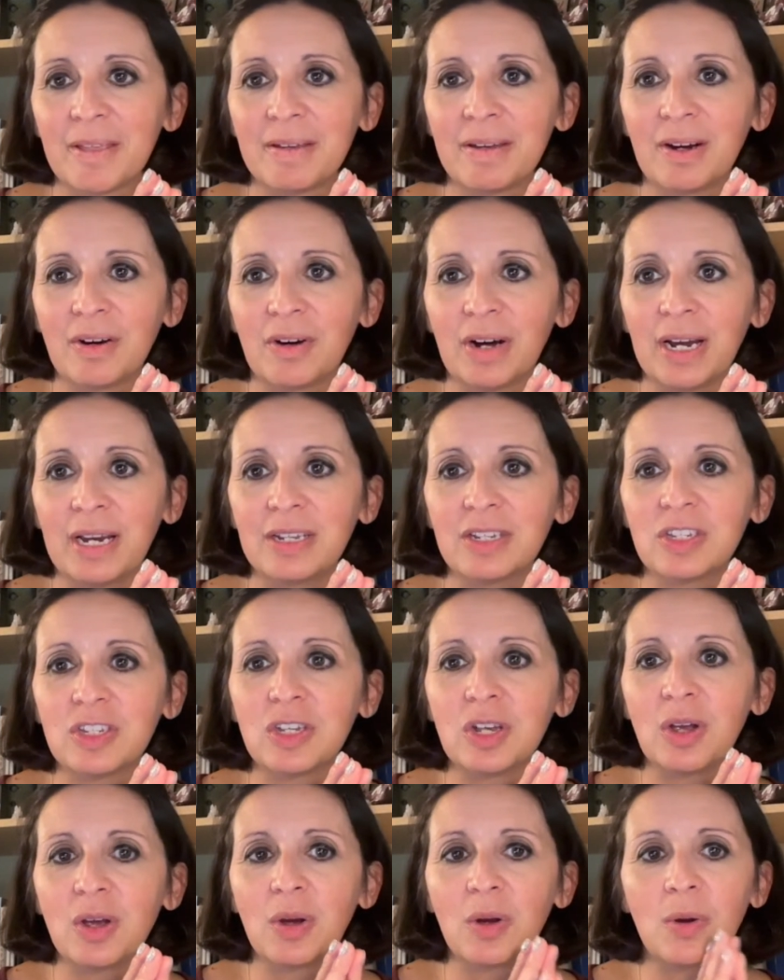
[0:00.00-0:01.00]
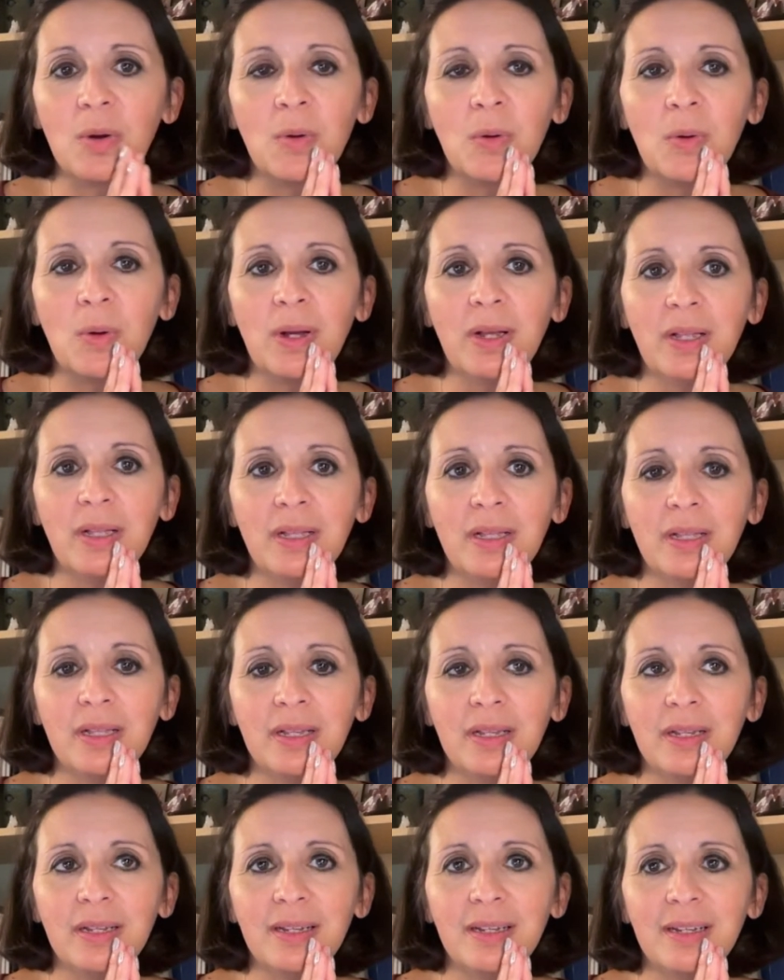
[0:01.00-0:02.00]
All right, so
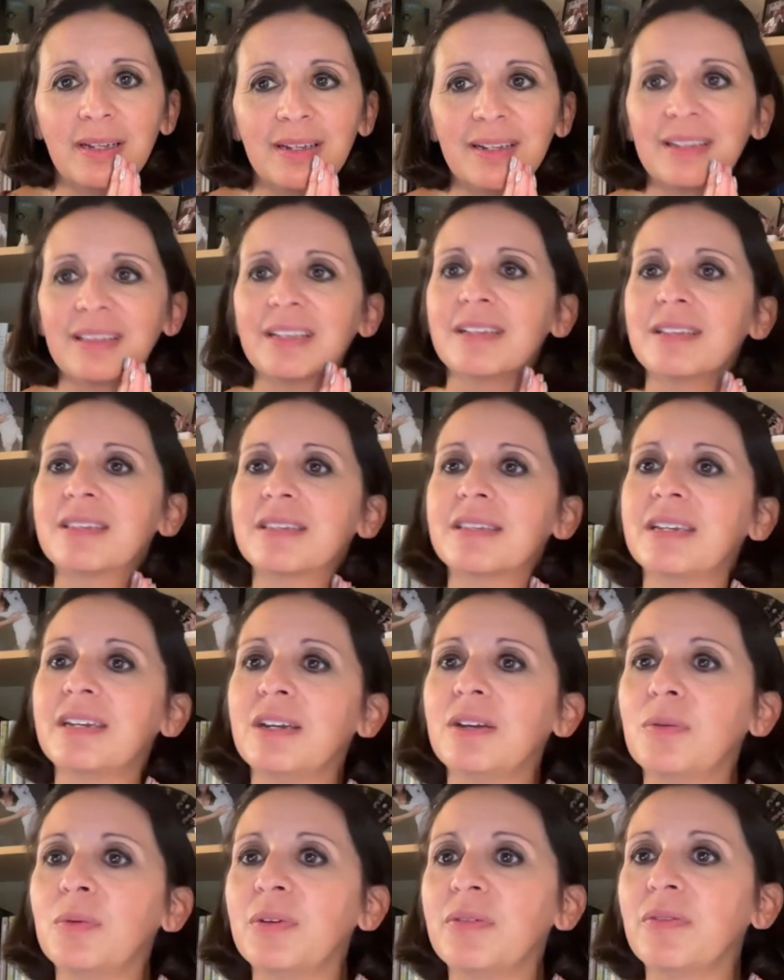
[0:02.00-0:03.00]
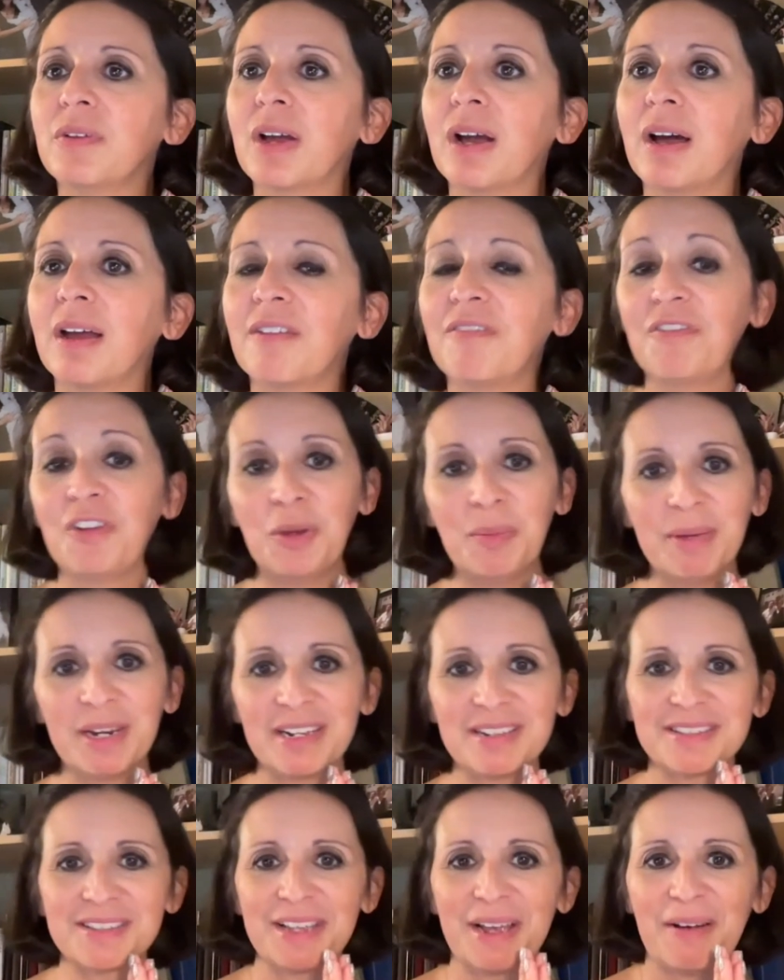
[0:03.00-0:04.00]
let's see, we've got a few
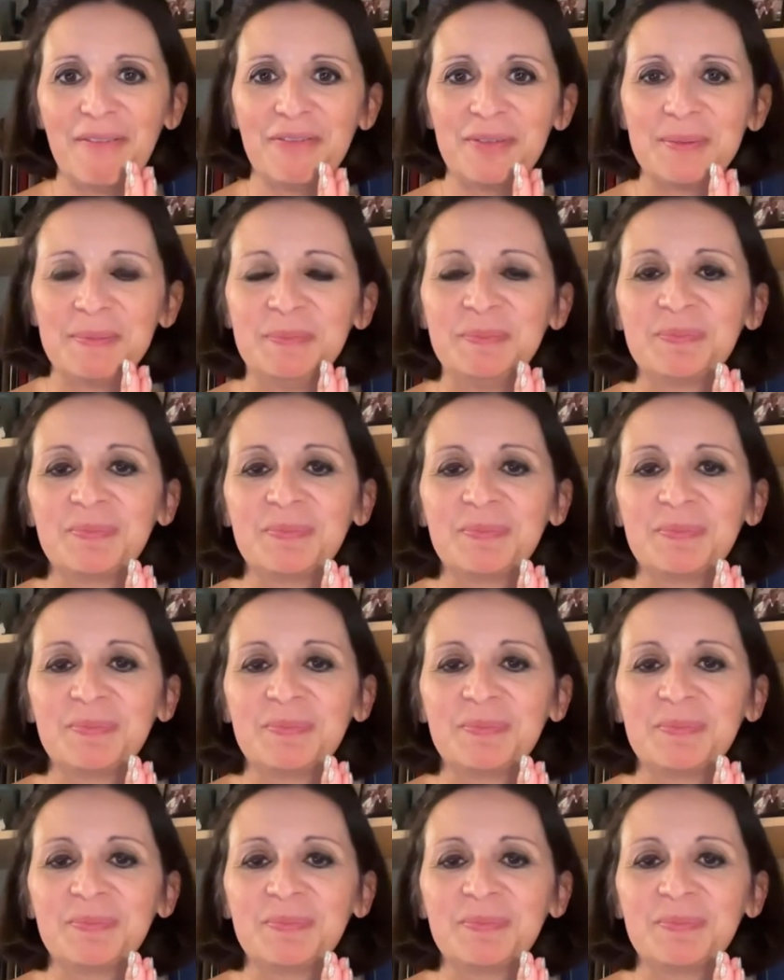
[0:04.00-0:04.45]
minutes left.